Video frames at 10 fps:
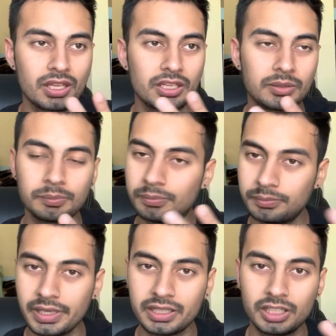
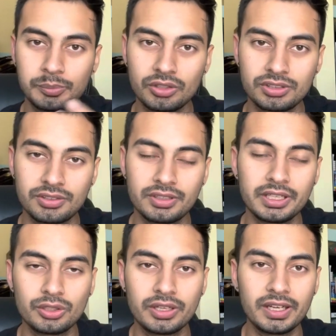bank deposits
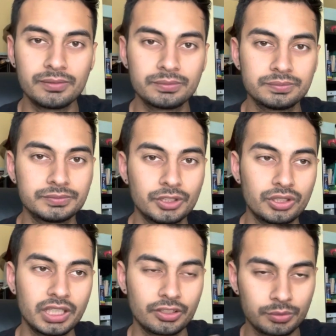that you have. You
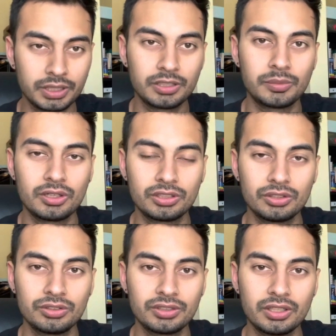can explain about
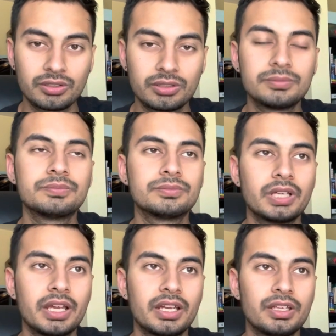those.
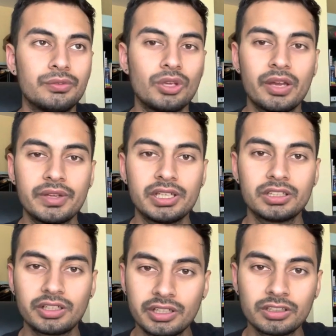And if you have any
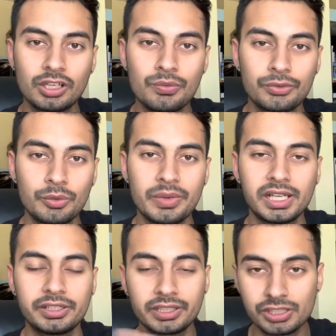other income from
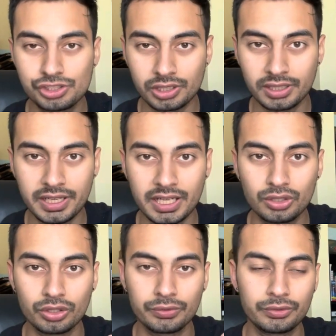agriculture land,
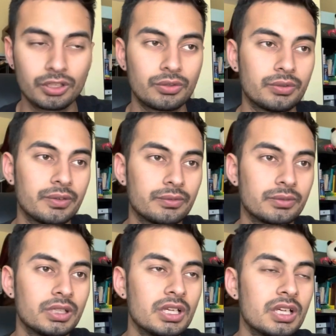or if you're
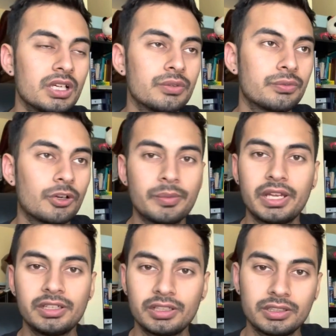from
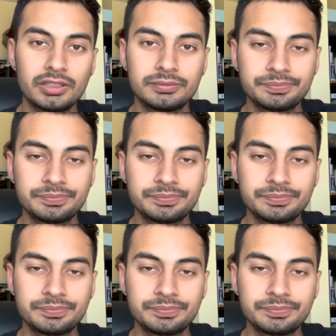any other